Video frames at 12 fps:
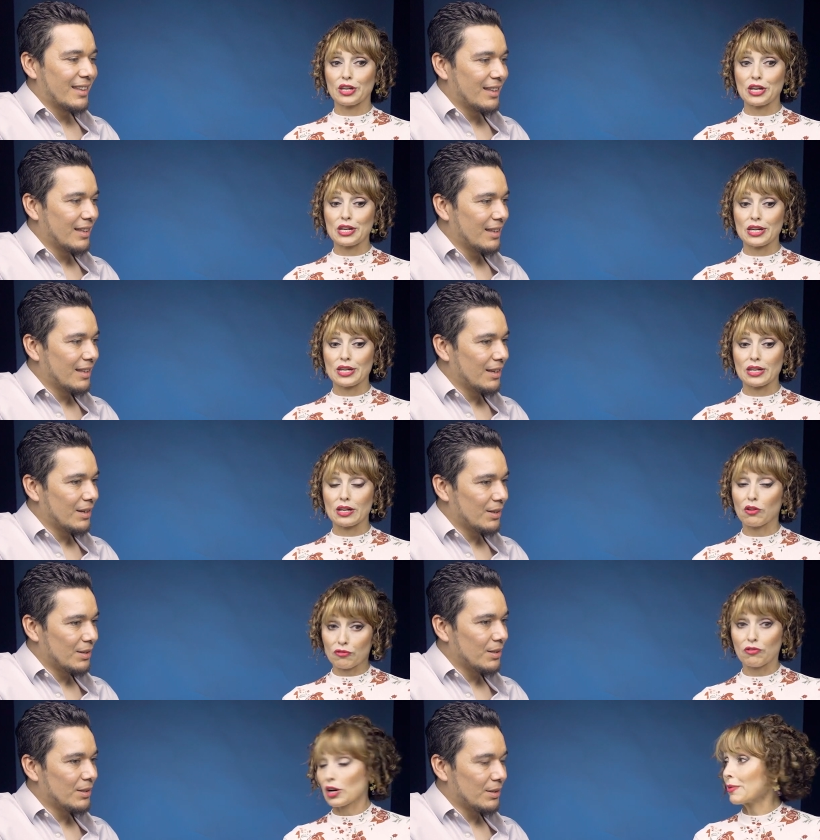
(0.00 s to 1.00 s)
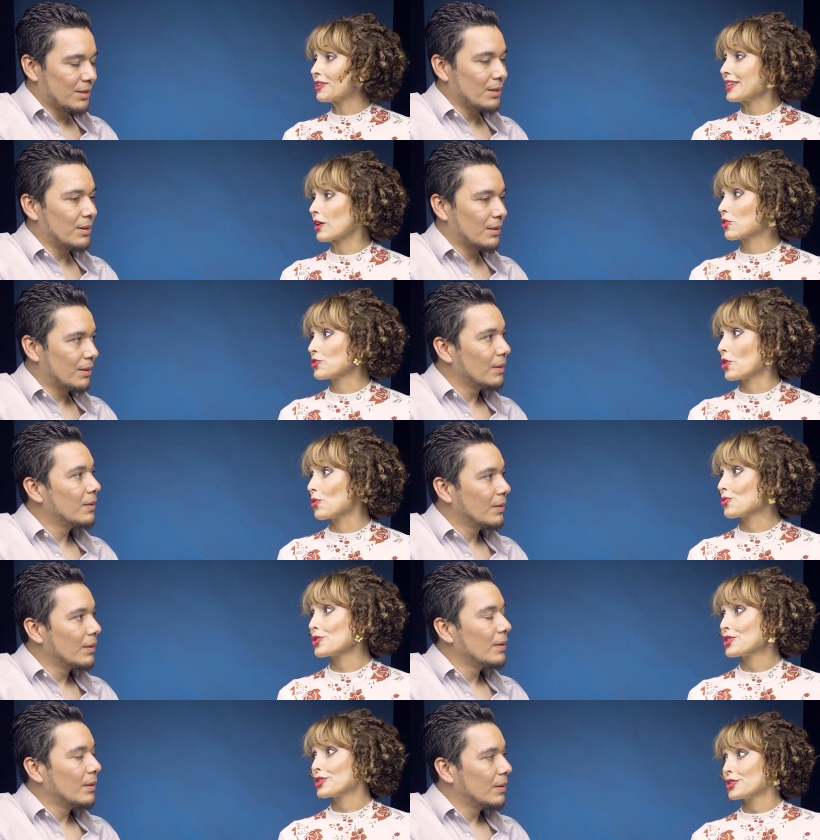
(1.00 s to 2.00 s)
Speaker 1: the of Forever Tango
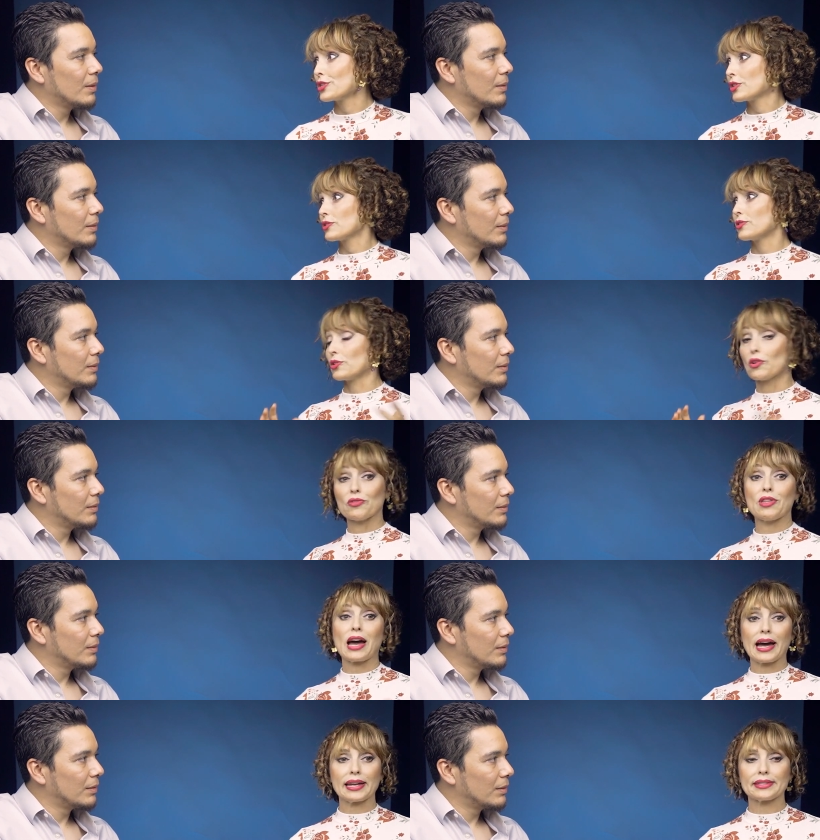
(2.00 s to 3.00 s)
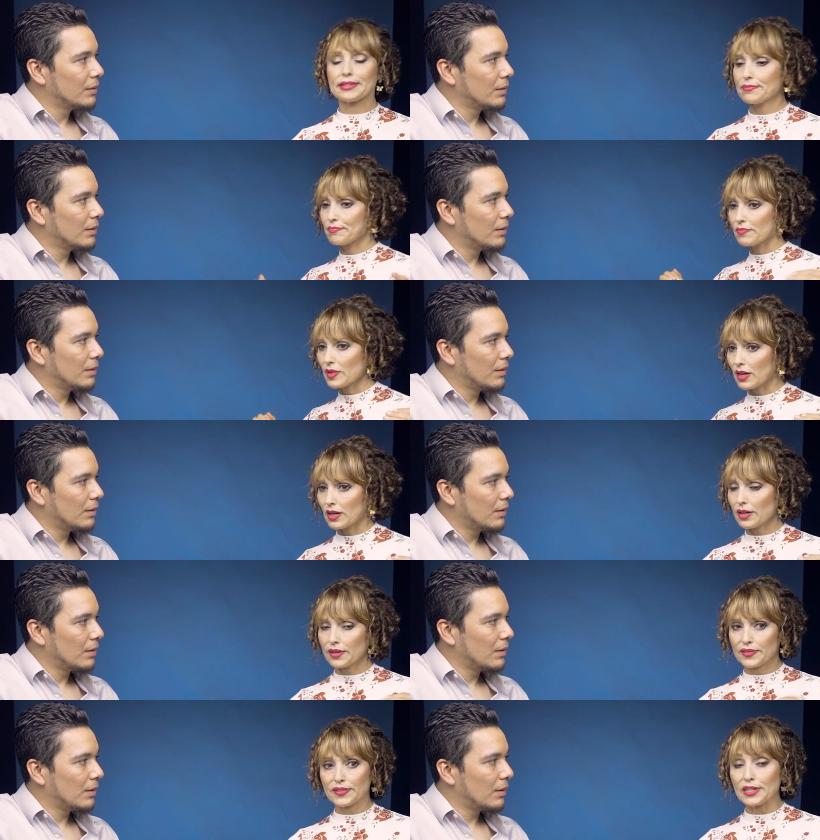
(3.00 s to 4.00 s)
show, so that
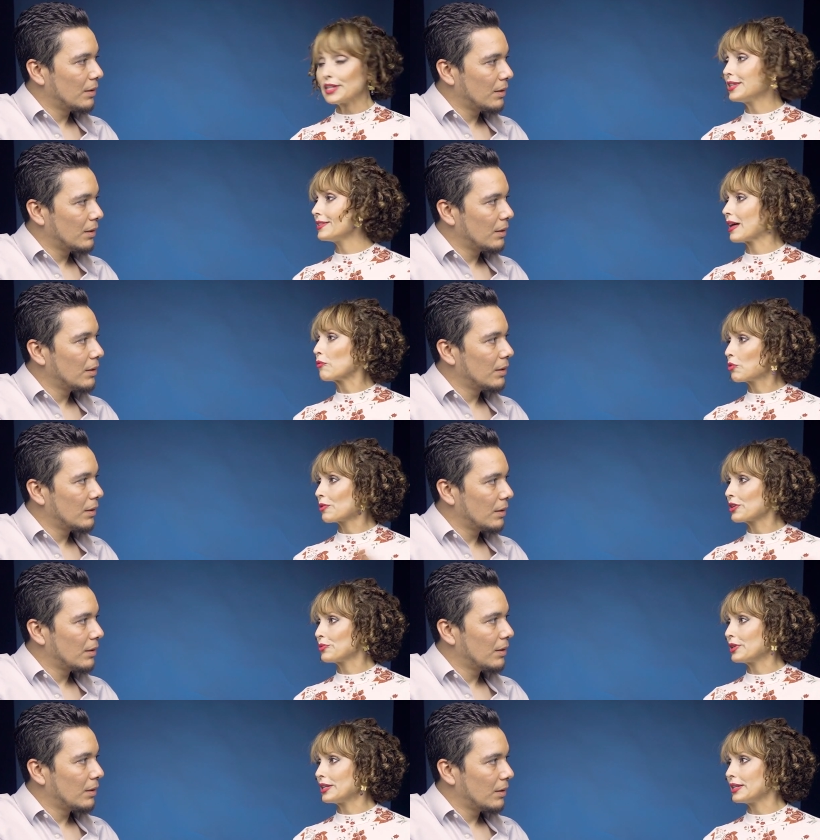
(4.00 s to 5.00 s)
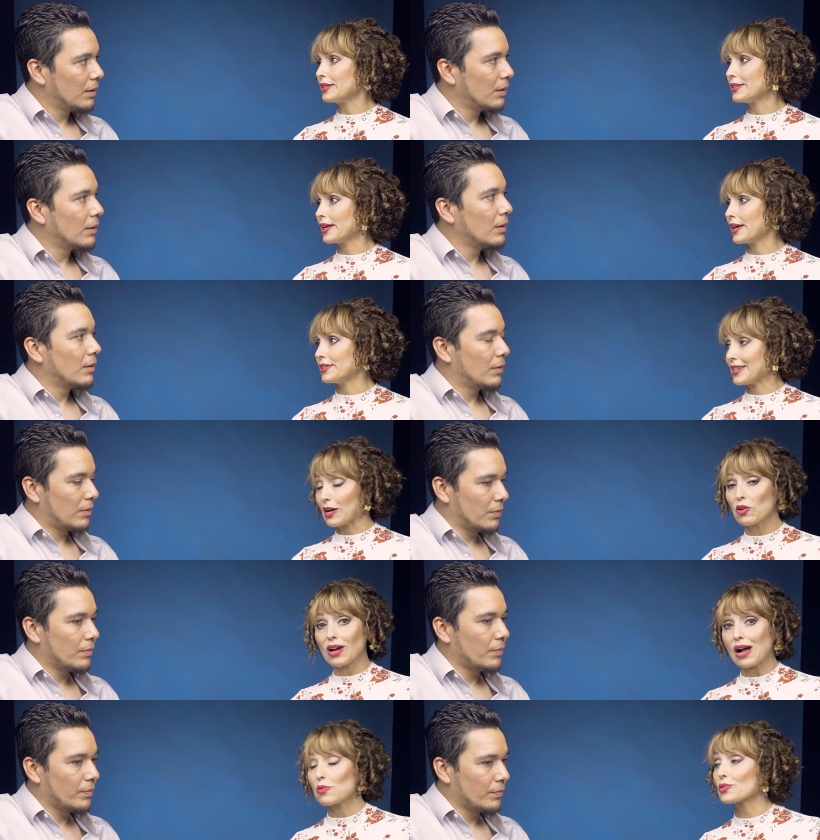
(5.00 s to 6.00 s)
scene that we were doing in uh,
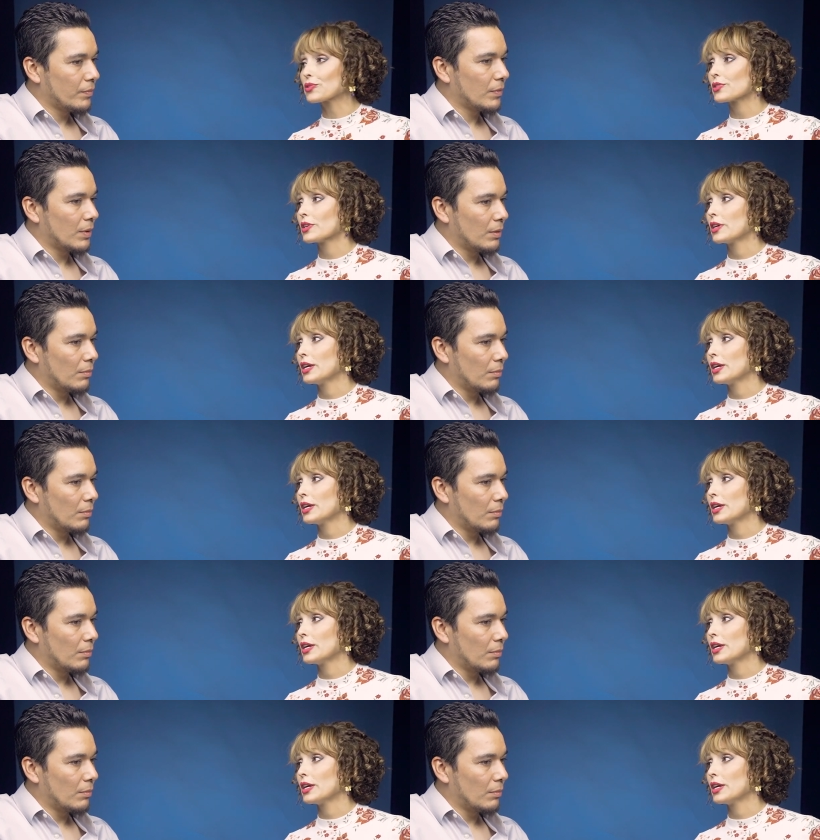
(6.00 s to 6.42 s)
Tango House.